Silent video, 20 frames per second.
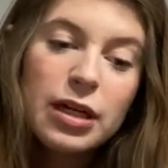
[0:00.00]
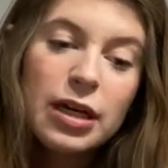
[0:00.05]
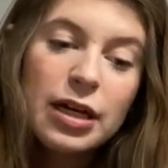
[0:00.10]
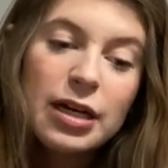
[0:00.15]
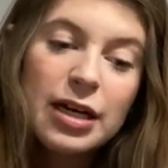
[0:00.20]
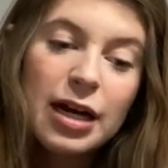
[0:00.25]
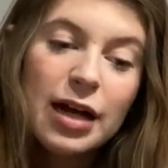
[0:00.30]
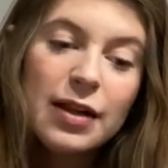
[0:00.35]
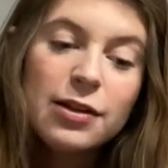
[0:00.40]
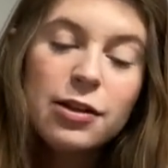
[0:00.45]

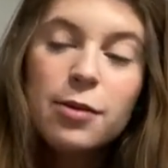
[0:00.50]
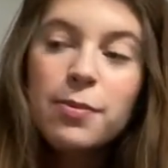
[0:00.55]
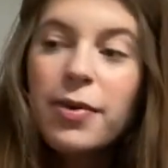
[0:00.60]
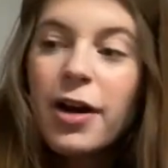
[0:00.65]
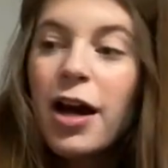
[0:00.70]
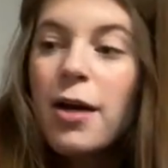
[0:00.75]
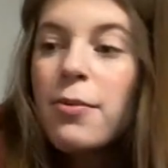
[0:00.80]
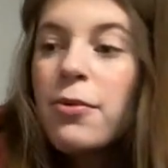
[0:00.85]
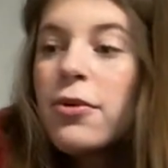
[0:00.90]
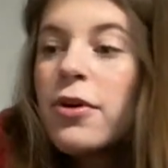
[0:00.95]
Got a little
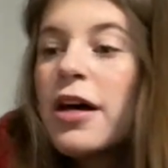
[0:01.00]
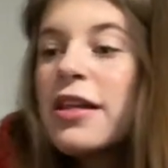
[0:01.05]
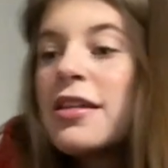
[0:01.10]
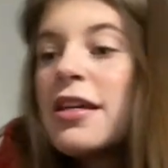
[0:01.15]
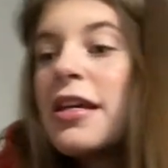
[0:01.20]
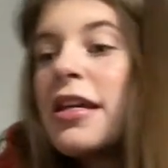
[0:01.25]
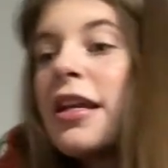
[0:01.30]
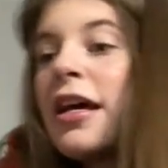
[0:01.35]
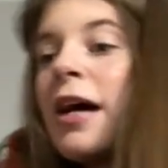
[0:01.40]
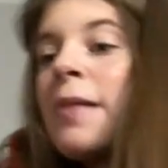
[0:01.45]
Bible. And
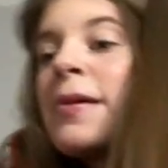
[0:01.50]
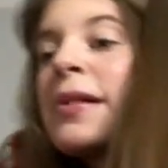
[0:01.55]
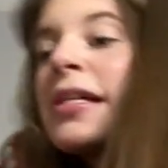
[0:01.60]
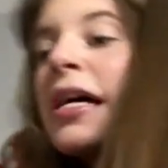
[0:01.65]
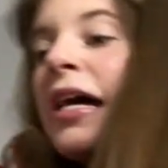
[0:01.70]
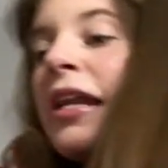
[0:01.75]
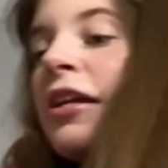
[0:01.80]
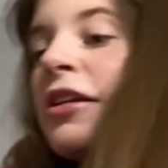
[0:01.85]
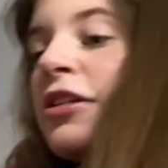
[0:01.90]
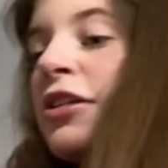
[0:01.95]
then I'm
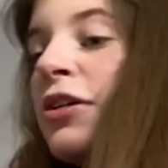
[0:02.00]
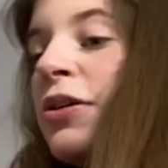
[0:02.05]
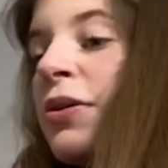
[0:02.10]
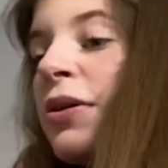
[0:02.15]
excited too